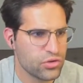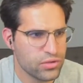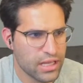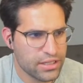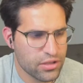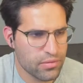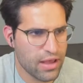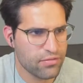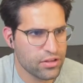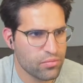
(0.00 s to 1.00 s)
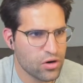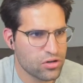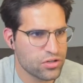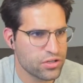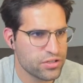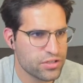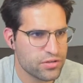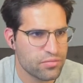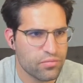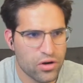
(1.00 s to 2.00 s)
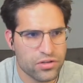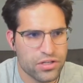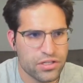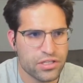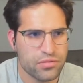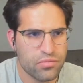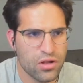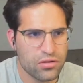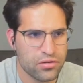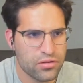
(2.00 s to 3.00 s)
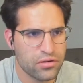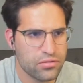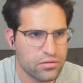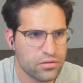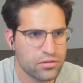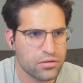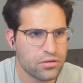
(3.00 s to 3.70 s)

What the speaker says: I do like having the margins smaller though.